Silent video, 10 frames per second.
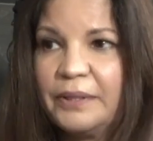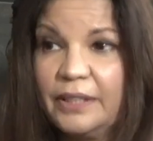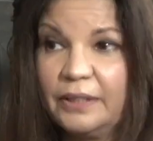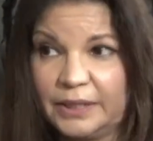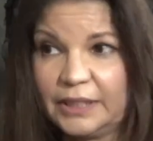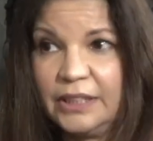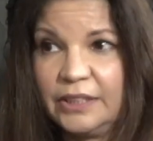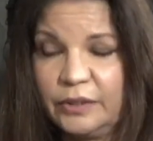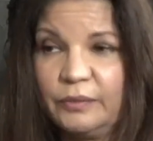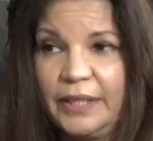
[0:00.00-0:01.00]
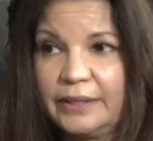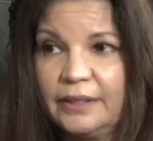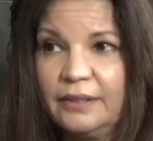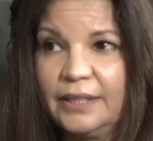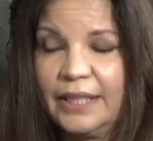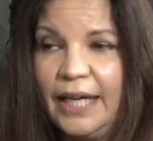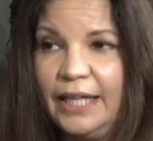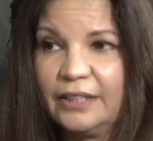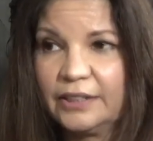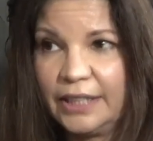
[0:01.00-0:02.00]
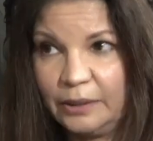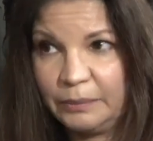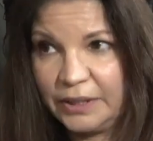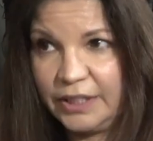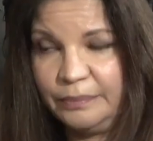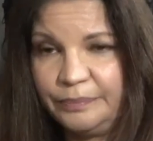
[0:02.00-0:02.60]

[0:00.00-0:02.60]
and then I was teaching regularly at Tim's gym.